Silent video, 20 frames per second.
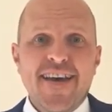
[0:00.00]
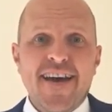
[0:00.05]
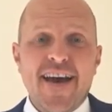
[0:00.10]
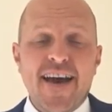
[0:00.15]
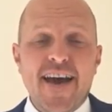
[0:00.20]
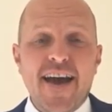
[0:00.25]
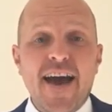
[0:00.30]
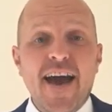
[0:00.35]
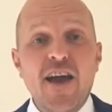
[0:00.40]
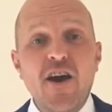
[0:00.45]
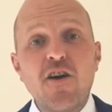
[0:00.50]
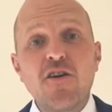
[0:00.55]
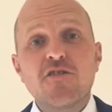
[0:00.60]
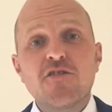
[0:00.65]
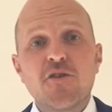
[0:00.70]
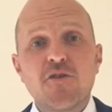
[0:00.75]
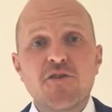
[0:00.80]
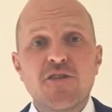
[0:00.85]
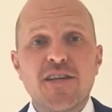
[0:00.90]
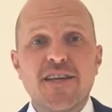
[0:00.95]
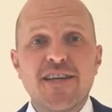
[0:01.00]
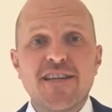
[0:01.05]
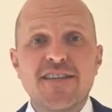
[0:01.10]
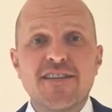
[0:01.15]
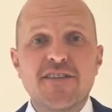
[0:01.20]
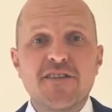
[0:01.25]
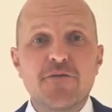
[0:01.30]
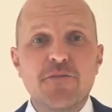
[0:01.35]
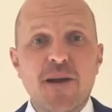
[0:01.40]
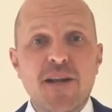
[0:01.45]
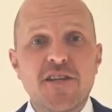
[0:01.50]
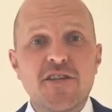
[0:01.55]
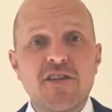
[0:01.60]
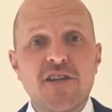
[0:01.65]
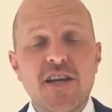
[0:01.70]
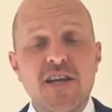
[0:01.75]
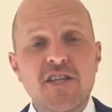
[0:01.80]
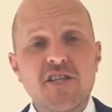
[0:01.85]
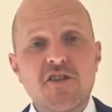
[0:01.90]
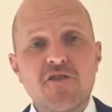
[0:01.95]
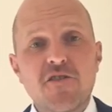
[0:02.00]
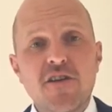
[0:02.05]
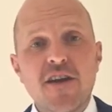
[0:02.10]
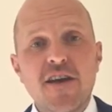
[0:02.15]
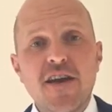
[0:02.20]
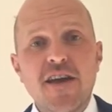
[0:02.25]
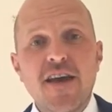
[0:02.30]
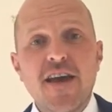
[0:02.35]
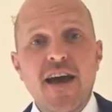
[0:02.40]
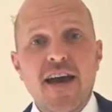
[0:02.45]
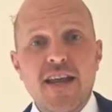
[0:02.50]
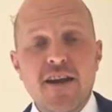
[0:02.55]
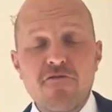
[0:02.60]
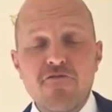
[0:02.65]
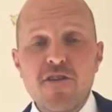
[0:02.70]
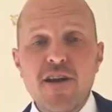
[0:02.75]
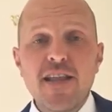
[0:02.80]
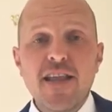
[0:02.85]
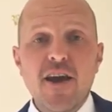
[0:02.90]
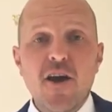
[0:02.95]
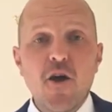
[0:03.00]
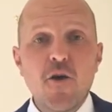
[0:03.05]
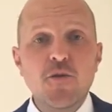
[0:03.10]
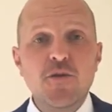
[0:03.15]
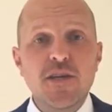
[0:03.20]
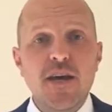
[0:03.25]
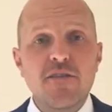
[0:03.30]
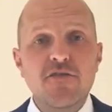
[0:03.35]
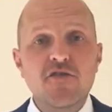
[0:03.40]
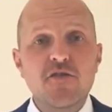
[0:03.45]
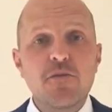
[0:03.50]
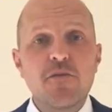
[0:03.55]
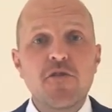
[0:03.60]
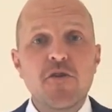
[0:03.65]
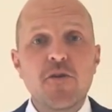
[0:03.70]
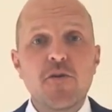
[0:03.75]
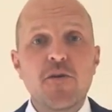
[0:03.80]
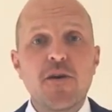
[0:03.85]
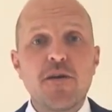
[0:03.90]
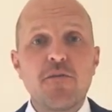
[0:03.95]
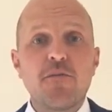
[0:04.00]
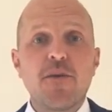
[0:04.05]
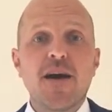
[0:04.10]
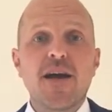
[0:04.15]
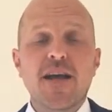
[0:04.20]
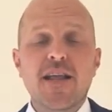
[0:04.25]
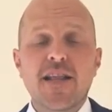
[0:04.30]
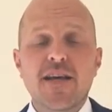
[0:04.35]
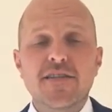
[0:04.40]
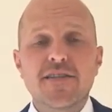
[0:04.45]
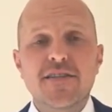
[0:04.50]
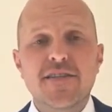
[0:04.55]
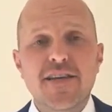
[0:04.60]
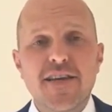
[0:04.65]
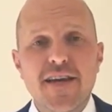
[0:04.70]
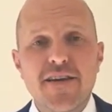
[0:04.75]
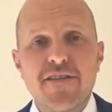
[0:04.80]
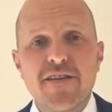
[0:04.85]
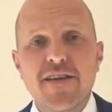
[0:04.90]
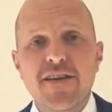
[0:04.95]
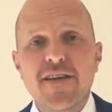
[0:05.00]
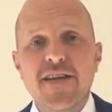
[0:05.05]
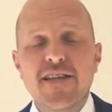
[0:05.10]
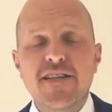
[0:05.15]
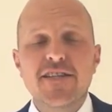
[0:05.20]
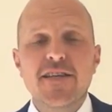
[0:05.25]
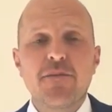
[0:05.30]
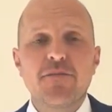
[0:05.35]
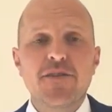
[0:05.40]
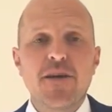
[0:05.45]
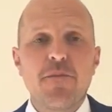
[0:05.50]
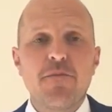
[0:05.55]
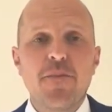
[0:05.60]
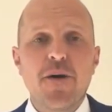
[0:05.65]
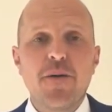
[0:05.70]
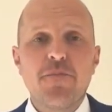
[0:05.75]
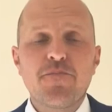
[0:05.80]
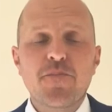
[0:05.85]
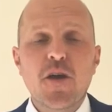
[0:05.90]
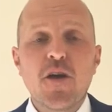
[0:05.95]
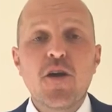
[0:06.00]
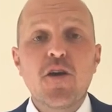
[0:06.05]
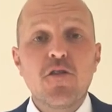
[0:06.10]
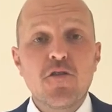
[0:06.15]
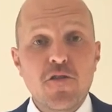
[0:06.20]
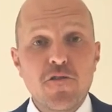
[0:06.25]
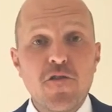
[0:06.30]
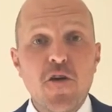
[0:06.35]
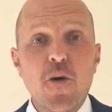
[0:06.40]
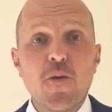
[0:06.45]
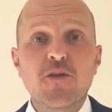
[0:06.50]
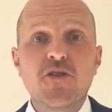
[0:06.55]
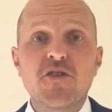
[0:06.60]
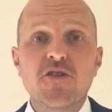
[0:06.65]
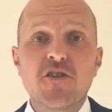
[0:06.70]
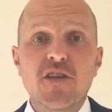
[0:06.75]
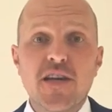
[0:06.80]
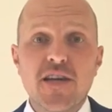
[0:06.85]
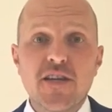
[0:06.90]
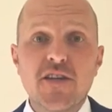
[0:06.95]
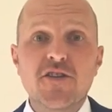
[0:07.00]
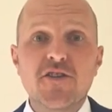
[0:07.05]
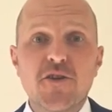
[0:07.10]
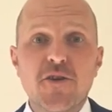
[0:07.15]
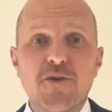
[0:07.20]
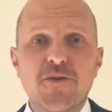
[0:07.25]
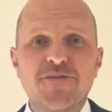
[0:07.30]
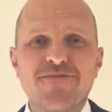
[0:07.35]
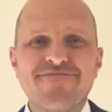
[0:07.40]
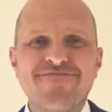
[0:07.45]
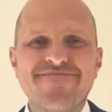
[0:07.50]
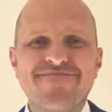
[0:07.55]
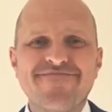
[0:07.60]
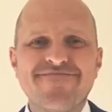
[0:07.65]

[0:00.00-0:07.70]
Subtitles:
I also teach Spanish and History and I really hope to have some of you in my classes here in September. Look forward to seeing you soon.